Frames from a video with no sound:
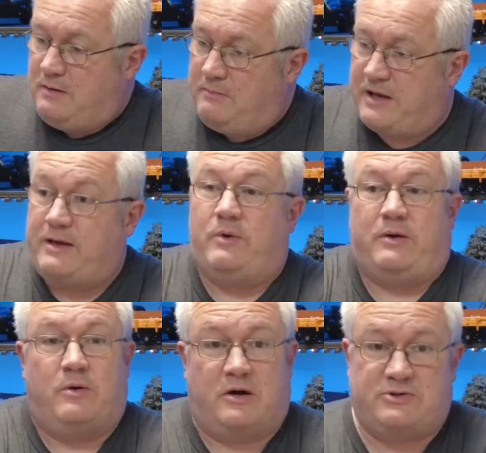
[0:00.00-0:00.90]
But anyway,
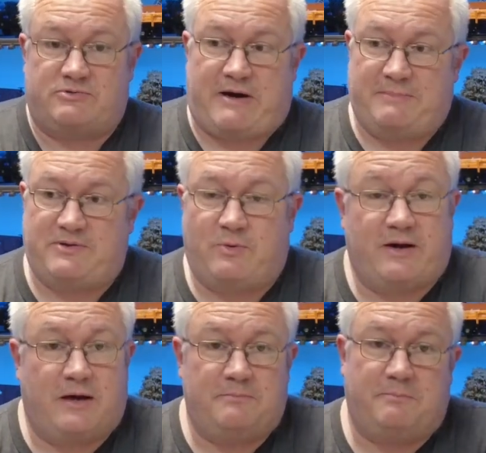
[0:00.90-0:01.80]
I'll just wrap this one
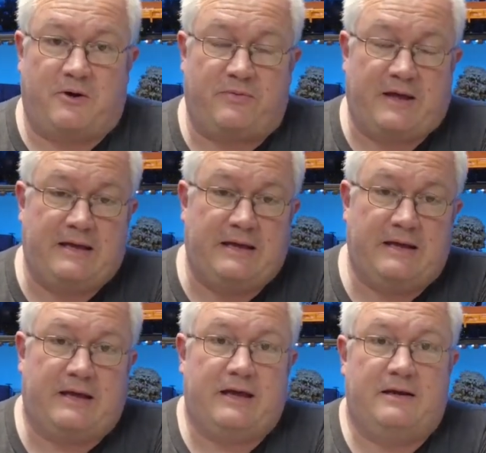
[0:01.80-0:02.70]
up by thanking
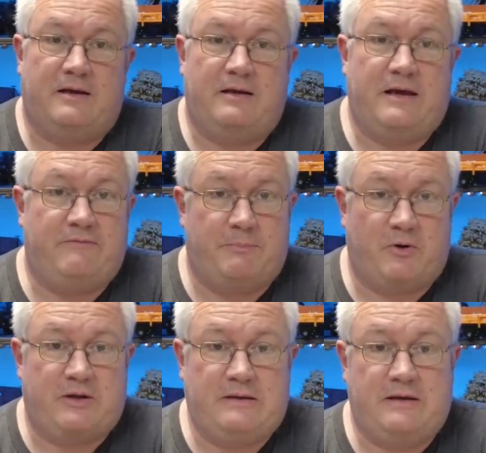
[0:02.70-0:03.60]
again
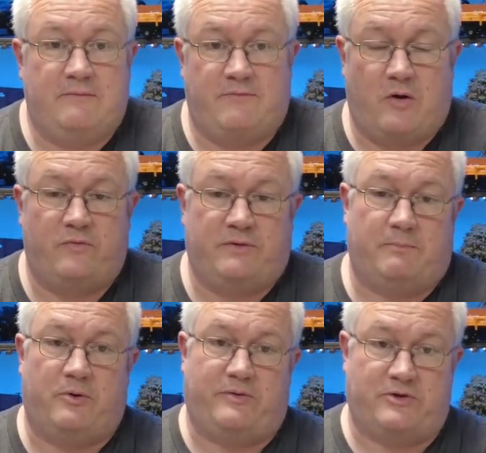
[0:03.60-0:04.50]
everybody involved in
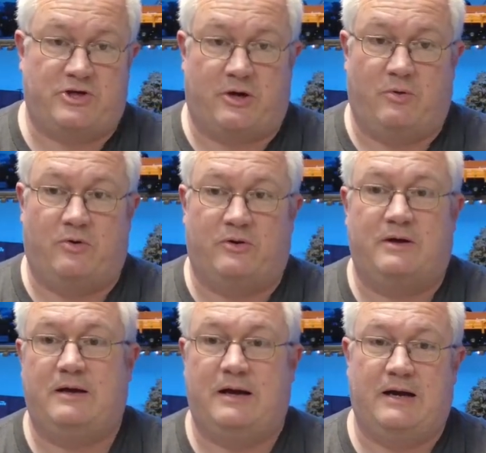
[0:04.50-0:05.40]
putting the show on.
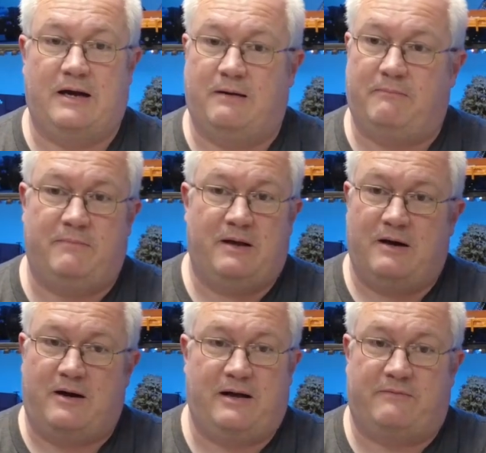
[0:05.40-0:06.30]

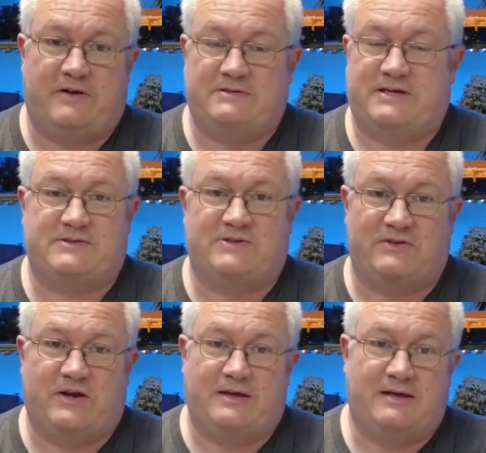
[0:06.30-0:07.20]
I had a fantastic
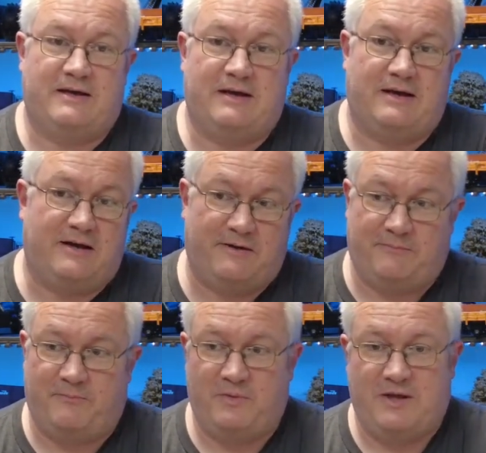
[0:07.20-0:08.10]
day.
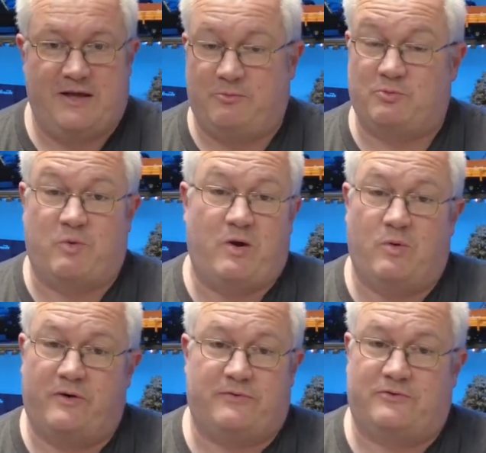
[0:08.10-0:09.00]
It was well
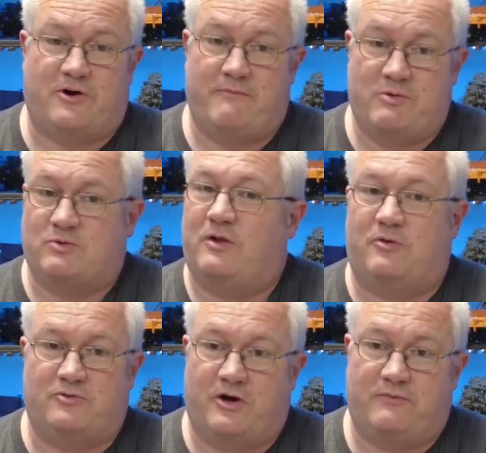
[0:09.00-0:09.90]
worth the drive. It was a
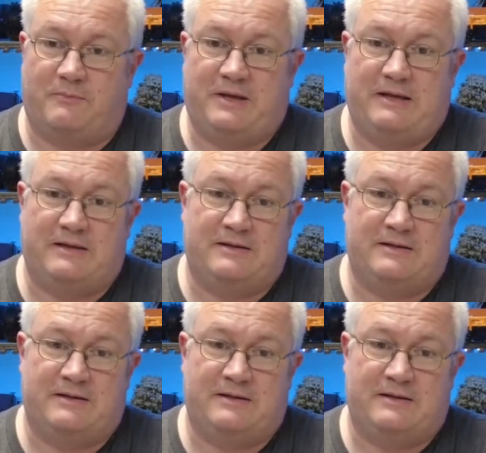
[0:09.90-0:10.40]
long drive for me,